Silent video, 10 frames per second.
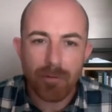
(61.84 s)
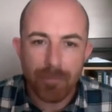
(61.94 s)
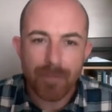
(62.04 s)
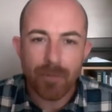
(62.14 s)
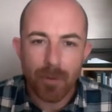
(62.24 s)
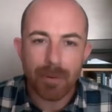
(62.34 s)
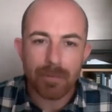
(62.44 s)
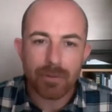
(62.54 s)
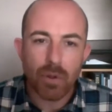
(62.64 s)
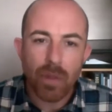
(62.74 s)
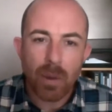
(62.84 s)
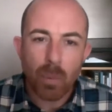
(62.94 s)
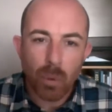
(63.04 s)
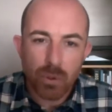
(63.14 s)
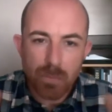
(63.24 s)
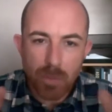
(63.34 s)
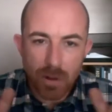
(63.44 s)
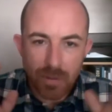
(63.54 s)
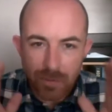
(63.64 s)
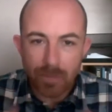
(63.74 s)
profit from it. So that was
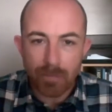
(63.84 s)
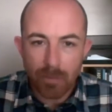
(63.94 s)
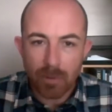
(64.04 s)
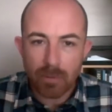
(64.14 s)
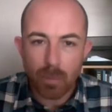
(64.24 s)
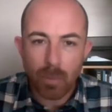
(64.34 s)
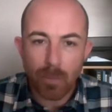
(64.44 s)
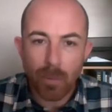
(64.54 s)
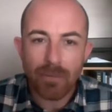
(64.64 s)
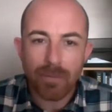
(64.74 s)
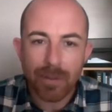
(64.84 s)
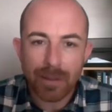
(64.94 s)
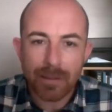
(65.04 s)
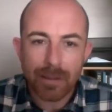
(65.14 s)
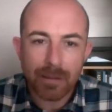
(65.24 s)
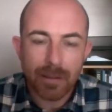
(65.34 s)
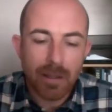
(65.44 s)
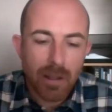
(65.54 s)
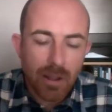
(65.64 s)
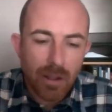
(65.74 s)
my way of thinking.
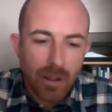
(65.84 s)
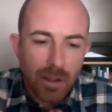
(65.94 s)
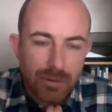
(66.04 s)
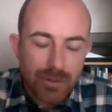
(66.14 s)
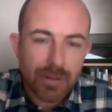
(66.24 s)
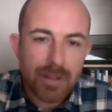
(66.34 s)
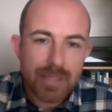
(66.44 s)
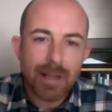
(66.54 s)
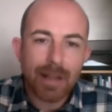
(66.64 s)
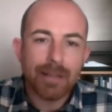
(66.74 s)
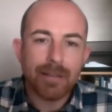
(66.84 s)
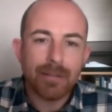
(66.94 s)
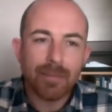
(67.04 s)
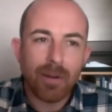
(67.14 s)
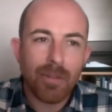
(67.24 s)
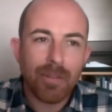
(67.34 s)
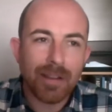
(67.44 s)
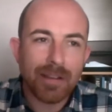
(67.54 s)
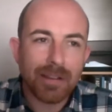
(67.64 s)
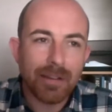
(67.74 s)
To this day, I
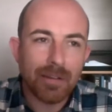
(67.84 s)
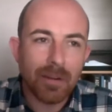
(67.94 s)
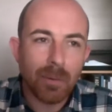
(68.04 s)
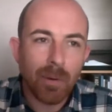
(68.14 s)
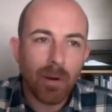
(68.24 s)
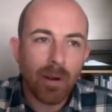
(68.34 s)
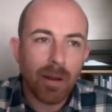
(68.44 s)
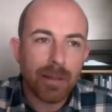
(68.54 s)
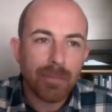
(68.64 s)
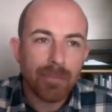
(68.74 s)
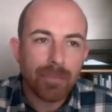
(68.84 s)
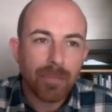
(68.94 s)
think, I